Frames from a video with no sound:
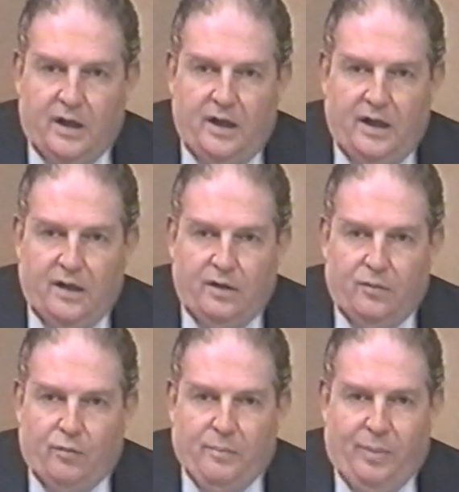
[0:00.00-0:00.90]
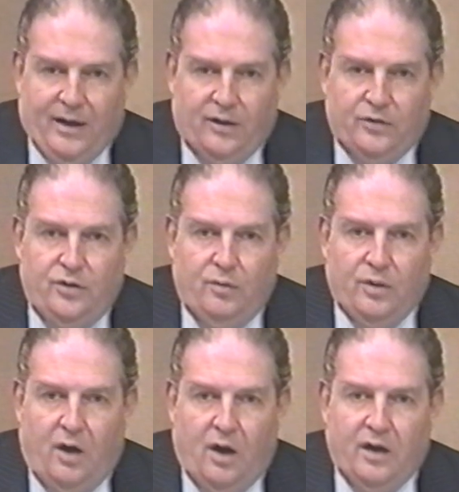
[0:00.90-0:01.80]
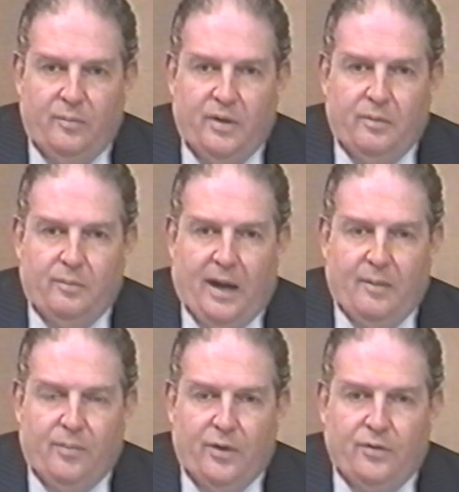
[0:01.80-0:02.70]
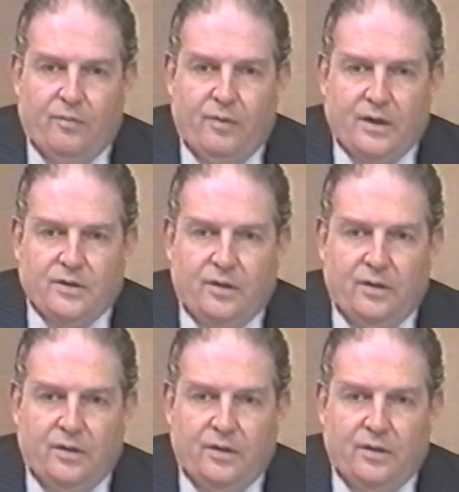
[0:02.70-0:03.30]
in rebuttal to an argument by Bertrand Russell,